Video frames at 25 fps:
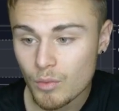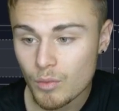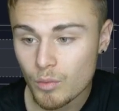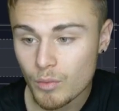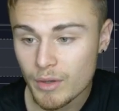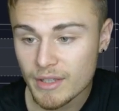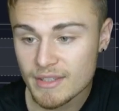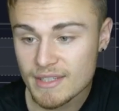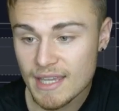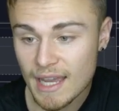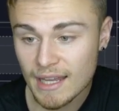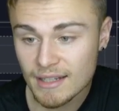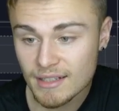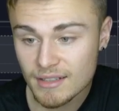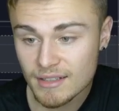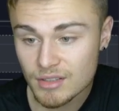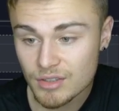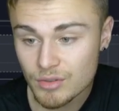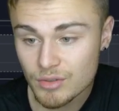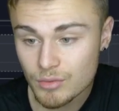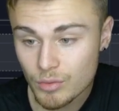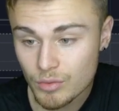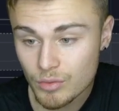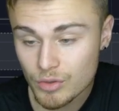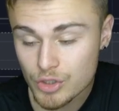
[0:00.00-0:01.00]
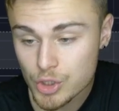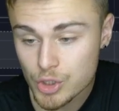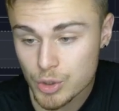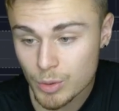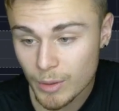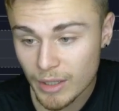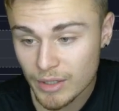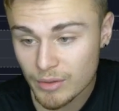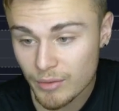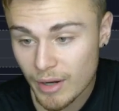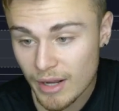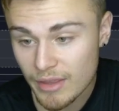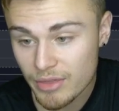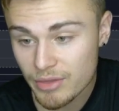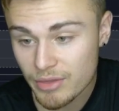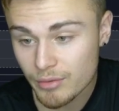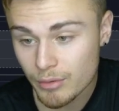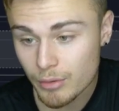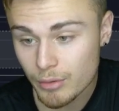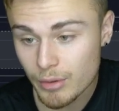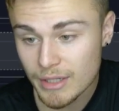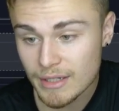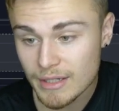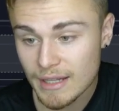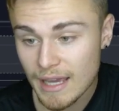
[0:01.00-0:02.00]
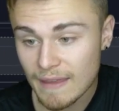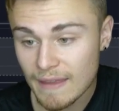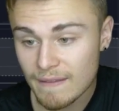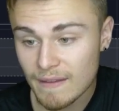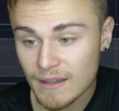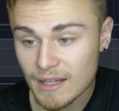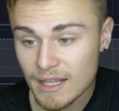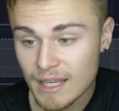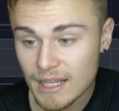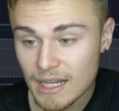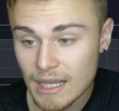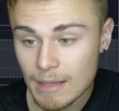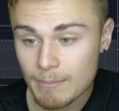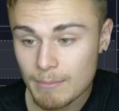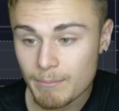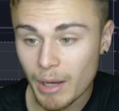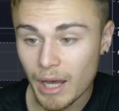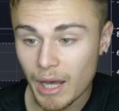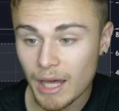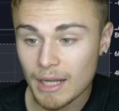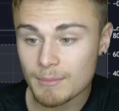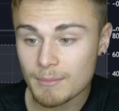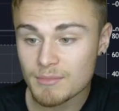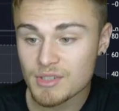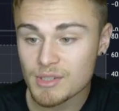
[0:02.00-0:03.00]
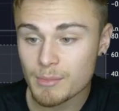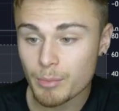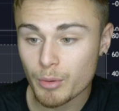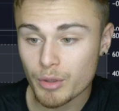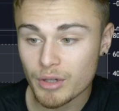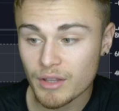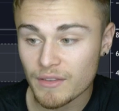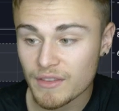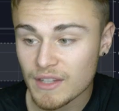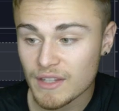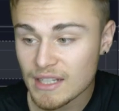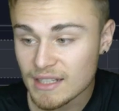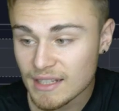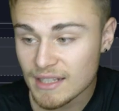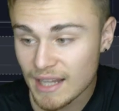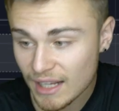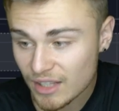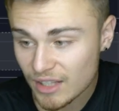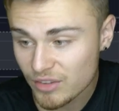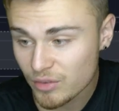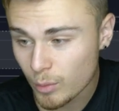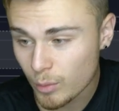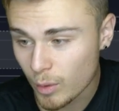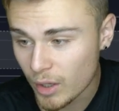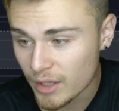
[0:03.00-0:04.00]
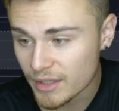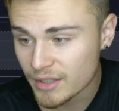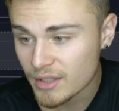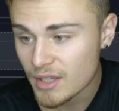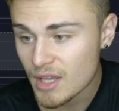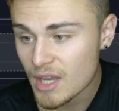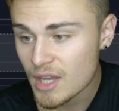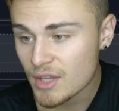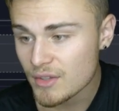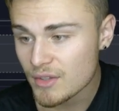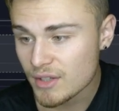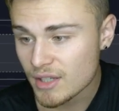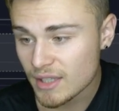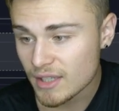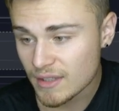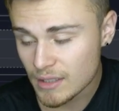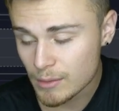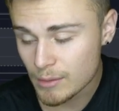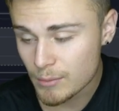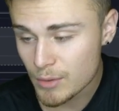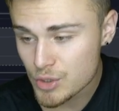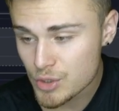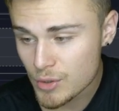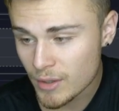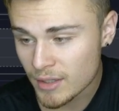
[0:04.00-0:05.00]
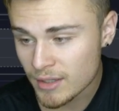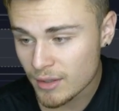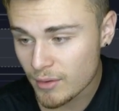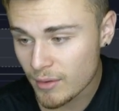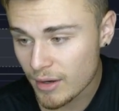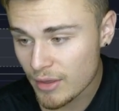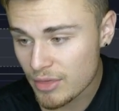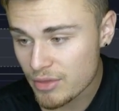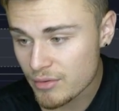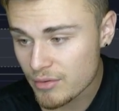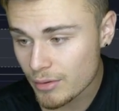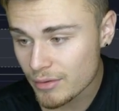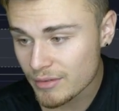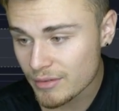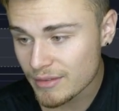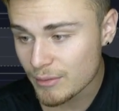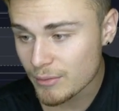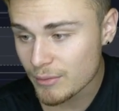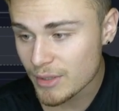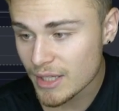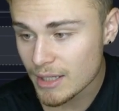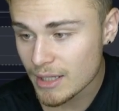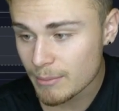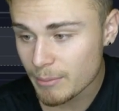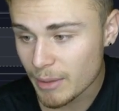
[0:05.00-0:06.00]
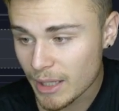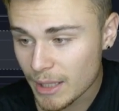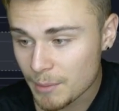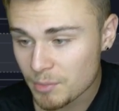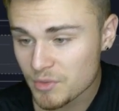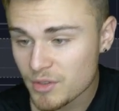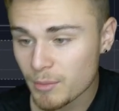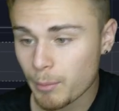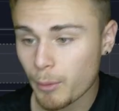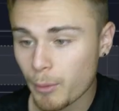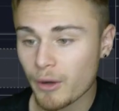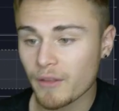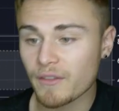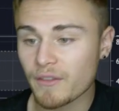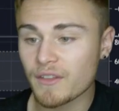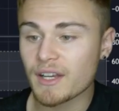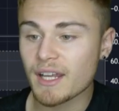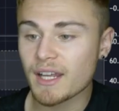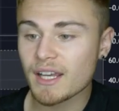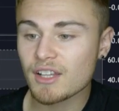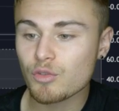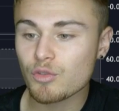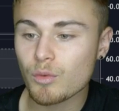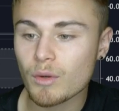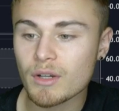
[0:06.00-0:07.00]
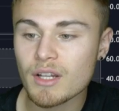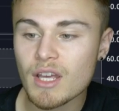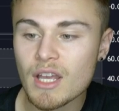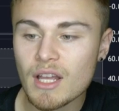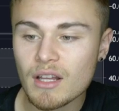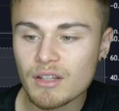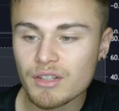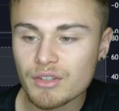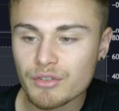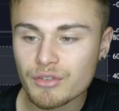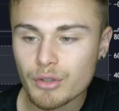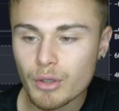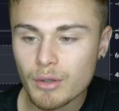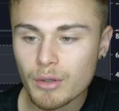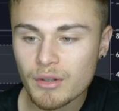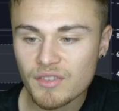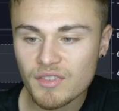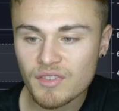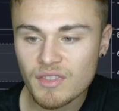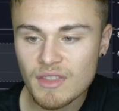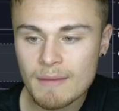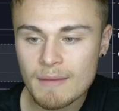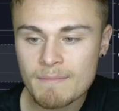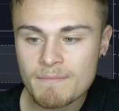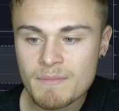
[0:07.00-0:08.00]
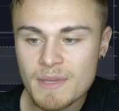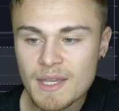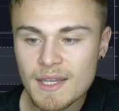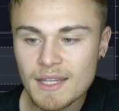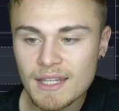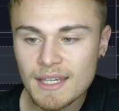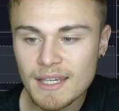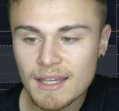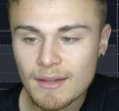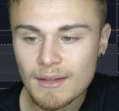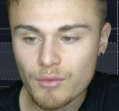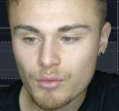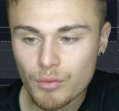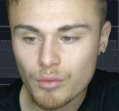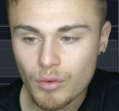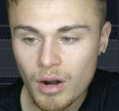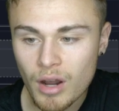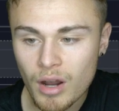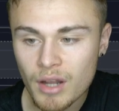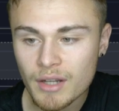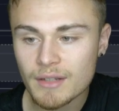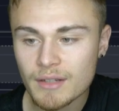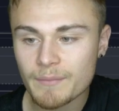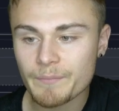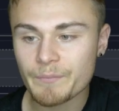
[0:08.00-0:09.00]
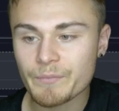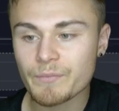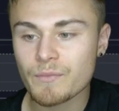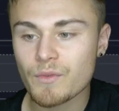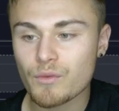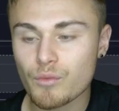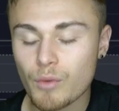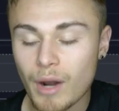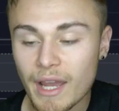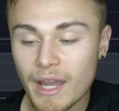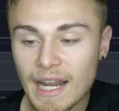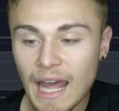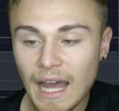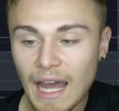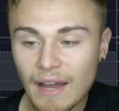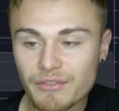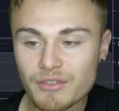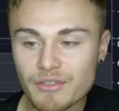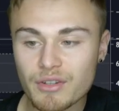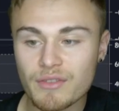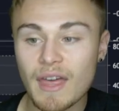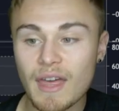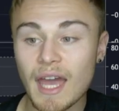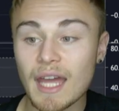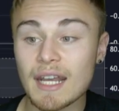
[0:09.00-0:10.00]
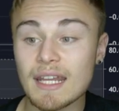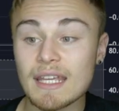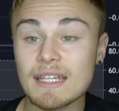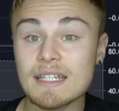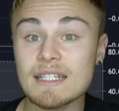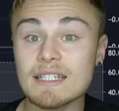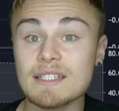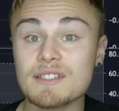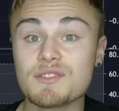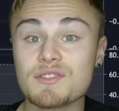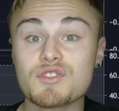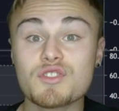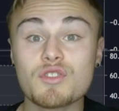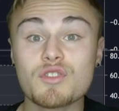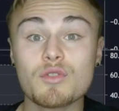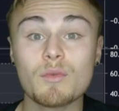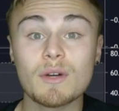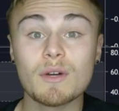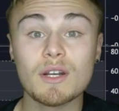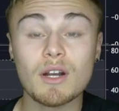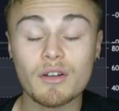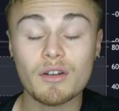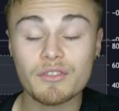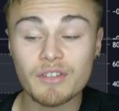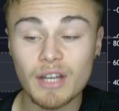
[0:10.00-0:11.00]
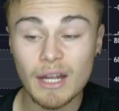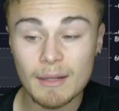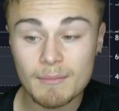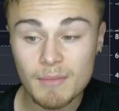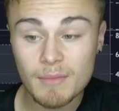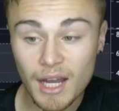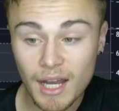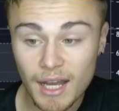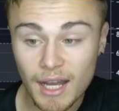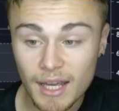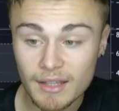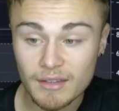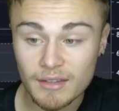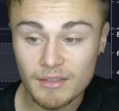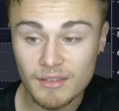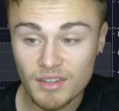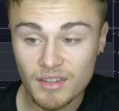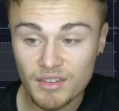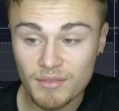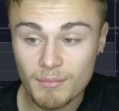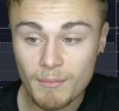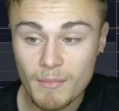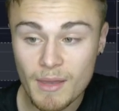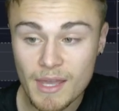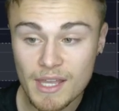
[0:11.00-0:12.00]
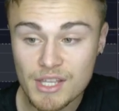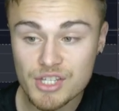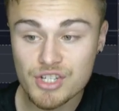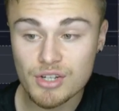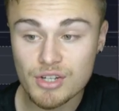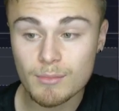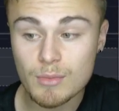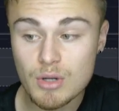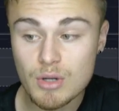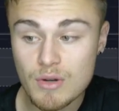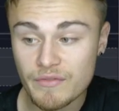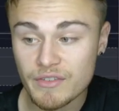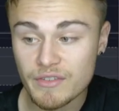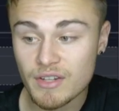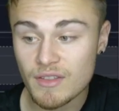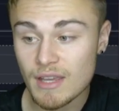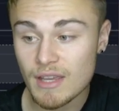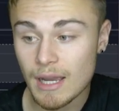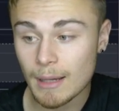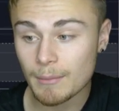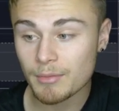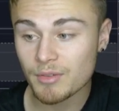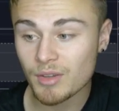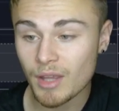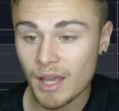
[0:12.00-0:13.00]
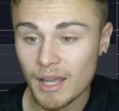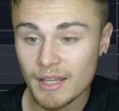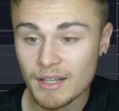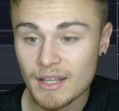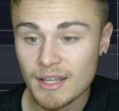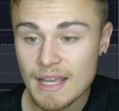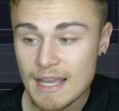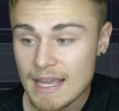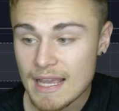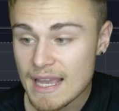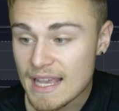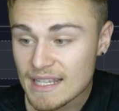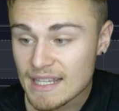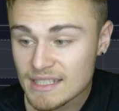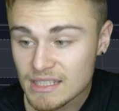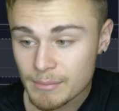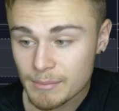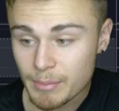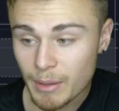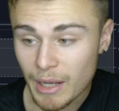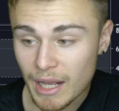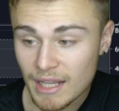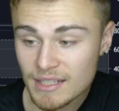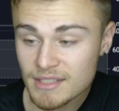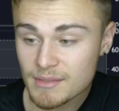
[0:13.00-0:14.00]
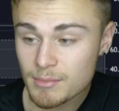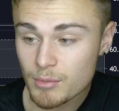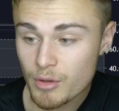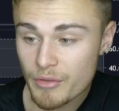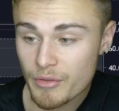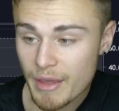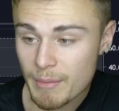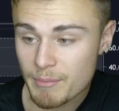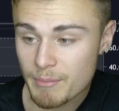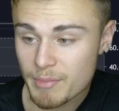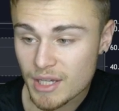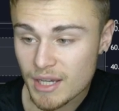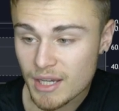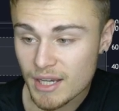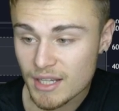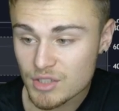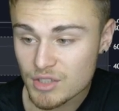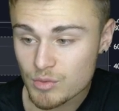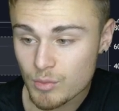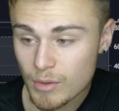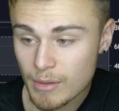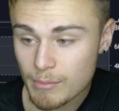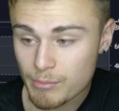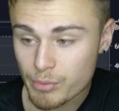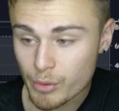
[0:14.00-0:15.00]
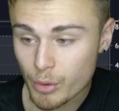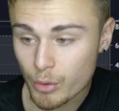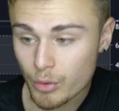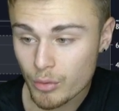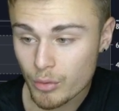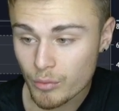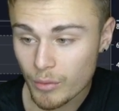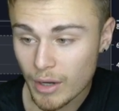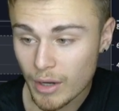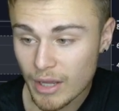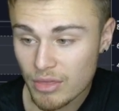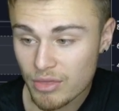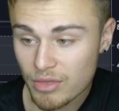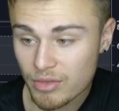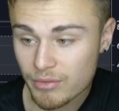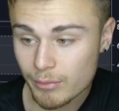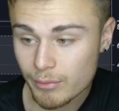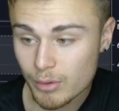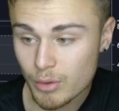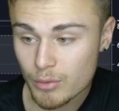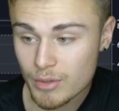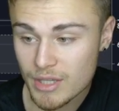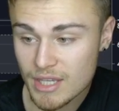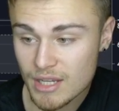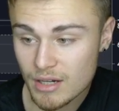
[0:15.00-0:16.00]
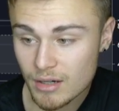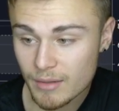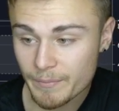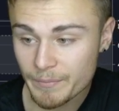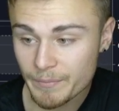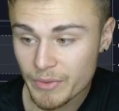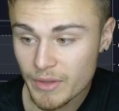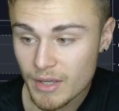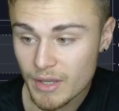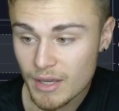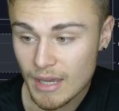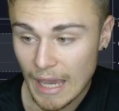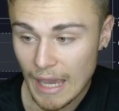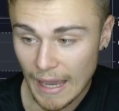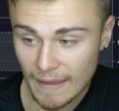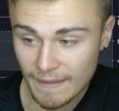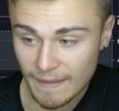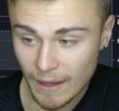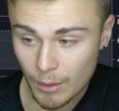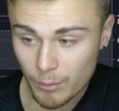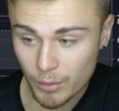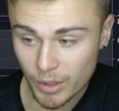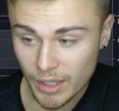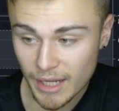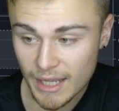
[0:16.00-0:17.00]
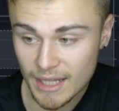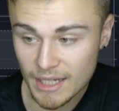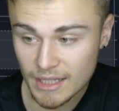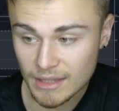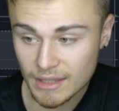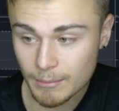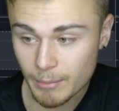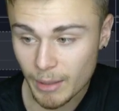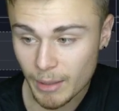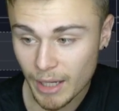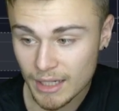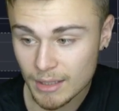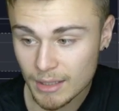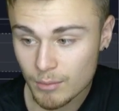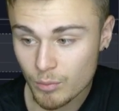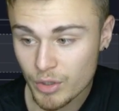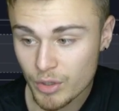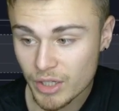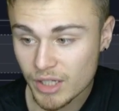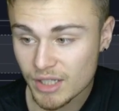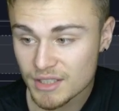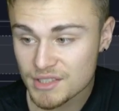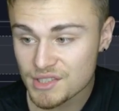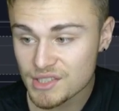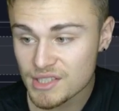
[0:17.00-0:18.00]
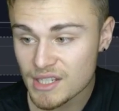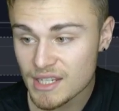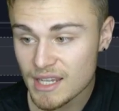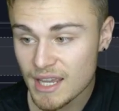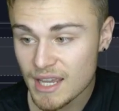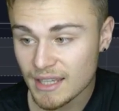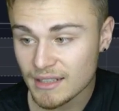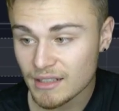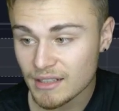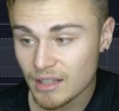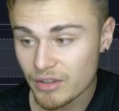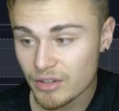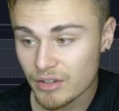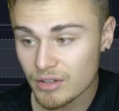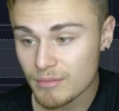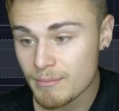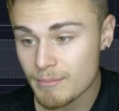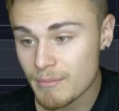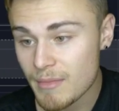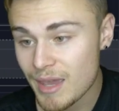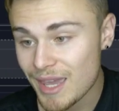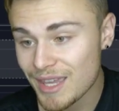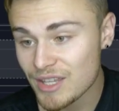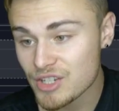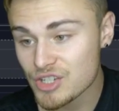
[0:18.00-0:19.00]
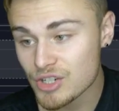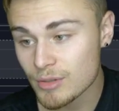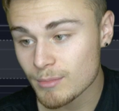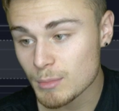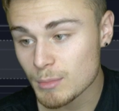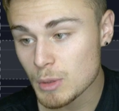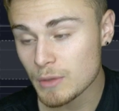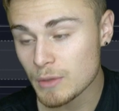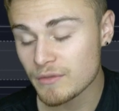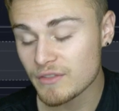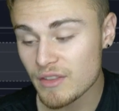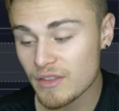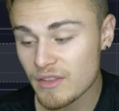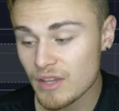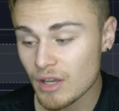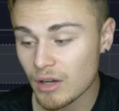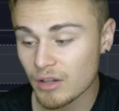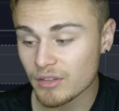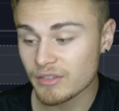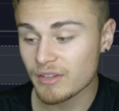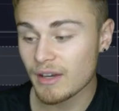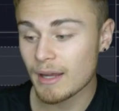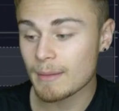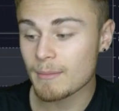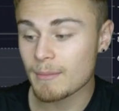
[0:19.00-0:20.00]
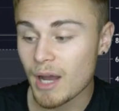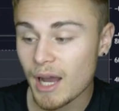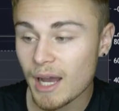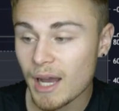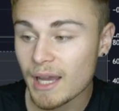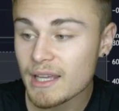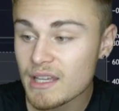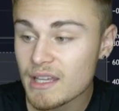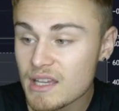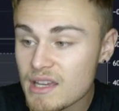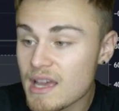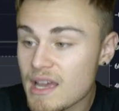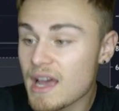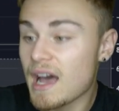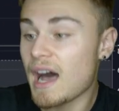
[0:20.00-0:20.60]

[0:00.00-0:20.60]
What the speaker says: We tend to trend right through it and then hit a bottom support on the next one. You can see we trended right through it and then we hit a bottom support on the next one. You'll notice the immediate run right after that is to an all-time high, this major move to the upside. Is it possible that because we broke right through here and that we're hitting the bottom, we could see another major move to the all-time high?